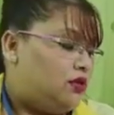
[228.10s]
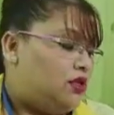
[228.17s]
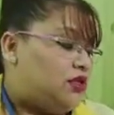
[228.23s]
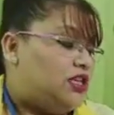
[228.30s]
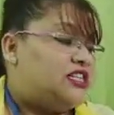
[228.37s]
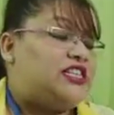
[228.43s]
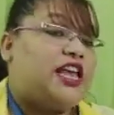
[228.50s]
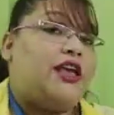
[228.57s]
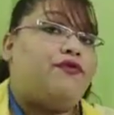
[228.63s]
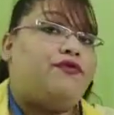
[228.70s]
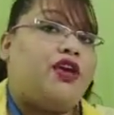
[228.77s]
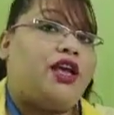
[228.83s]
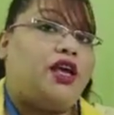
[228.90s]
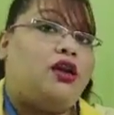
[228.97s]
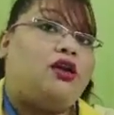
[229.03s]
The same
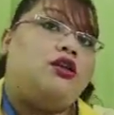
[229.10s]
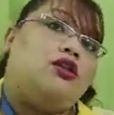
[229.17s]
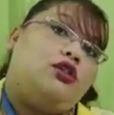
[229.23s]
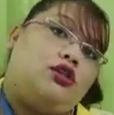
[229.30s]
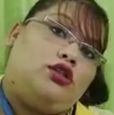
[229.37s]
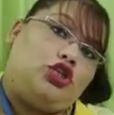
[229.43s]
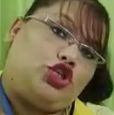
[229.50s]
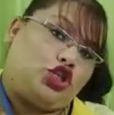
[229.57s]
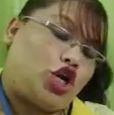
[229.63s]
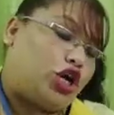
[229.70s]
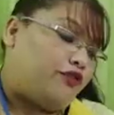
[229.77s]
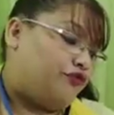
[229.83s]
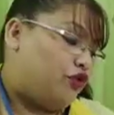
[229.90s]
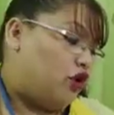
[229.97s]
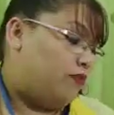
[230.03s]
way, the
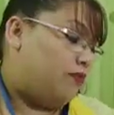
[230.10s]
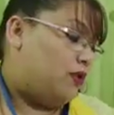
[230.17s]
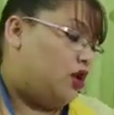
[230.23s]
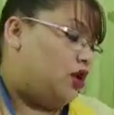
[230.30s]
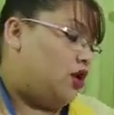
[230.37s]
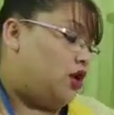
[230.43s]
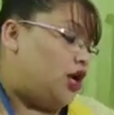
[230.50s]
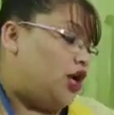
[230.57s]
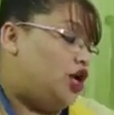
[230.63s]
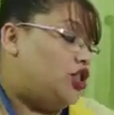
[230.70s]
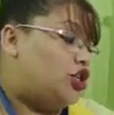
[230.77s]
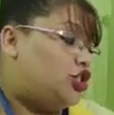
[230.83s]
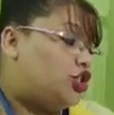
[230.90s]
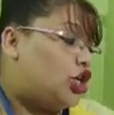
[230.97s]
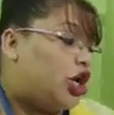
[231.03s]
short form. In
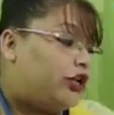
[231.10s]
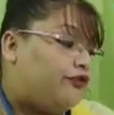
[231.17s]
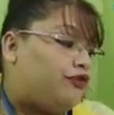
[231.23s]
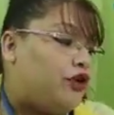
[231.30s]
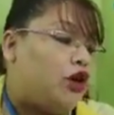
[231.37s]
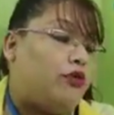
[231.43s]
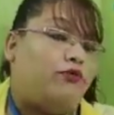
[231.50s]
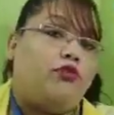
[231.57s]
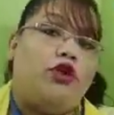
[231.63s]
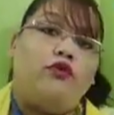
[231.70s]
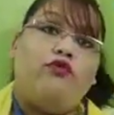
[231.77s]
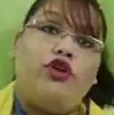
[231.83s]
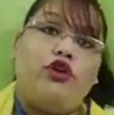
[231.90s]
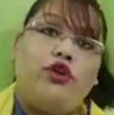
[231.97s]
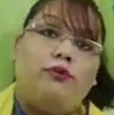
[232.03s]
the short form,
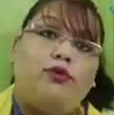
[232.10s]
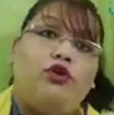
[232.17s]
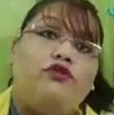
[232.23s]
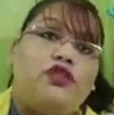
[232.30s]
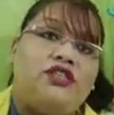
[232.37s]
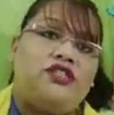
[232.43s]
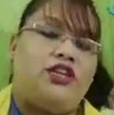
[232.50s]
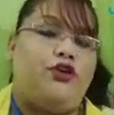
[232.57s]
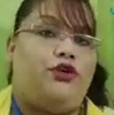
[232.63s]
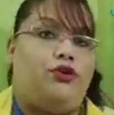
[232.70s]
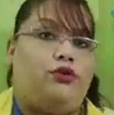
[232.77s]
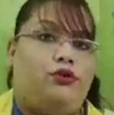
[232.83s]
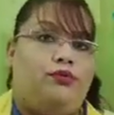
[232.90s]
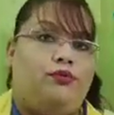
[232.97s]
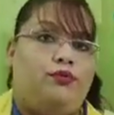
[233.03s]
we remove the
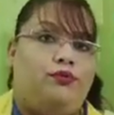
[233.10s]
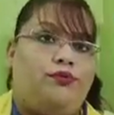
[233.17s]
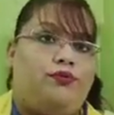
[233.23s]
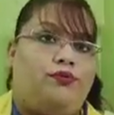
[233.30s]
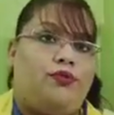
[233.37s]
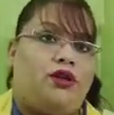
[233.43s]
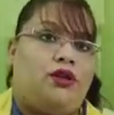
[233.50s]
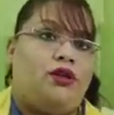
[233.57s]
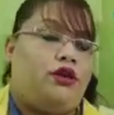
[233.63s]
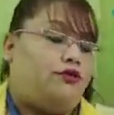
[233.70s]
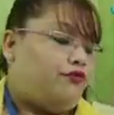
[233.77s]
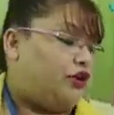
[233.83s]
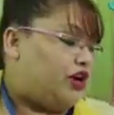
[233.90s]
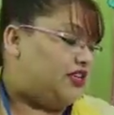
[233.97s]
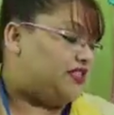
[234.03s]
zero.
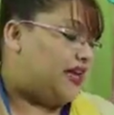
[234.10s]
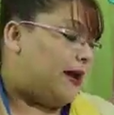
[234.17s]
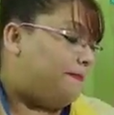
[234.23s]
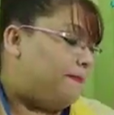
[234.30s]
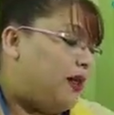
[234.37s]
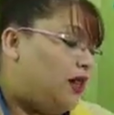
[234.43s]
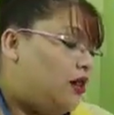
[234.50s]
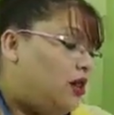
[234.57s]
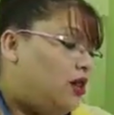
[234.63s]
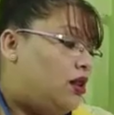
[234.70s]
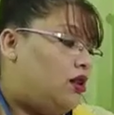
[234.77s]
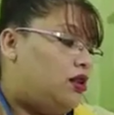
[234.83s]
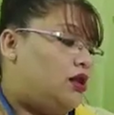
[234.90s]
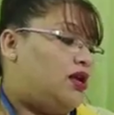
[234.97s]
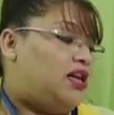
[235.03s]
For example,
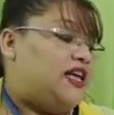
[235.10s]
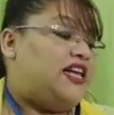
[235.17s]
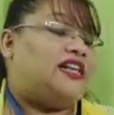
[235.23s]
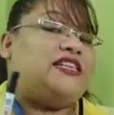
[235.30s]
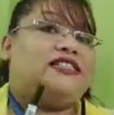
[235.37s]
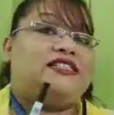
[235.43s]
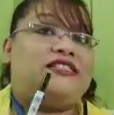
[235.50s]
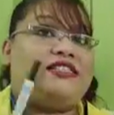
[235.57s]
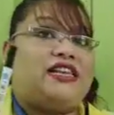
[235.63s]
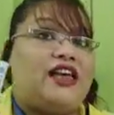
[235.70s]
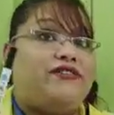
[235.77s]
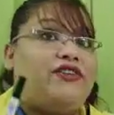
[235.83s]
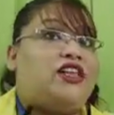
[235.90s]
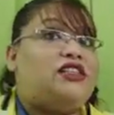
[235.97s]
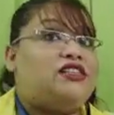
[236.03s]

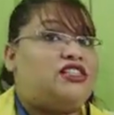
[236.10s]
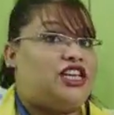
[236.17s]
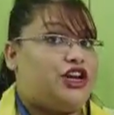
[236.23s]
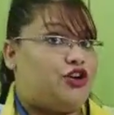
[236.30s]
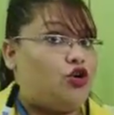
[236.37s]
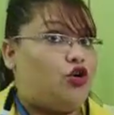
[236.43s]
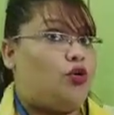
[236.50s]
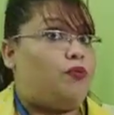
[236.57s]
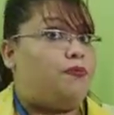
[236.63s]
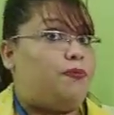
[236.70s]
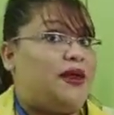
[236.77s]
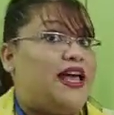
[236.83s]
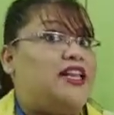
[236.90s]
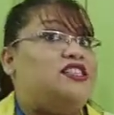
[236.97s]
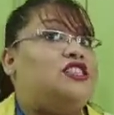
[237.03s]
70
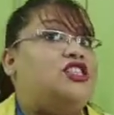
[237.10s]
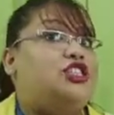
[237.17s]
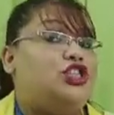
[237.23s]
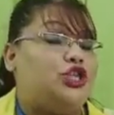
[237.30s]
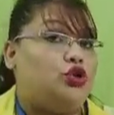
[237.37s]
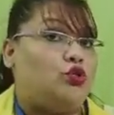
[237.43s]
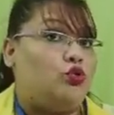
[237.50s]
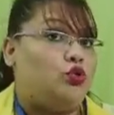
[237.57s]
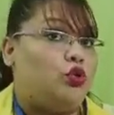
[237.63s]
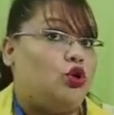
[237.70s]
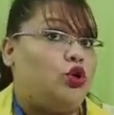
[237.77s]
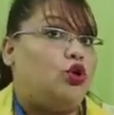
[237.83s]
plus 2.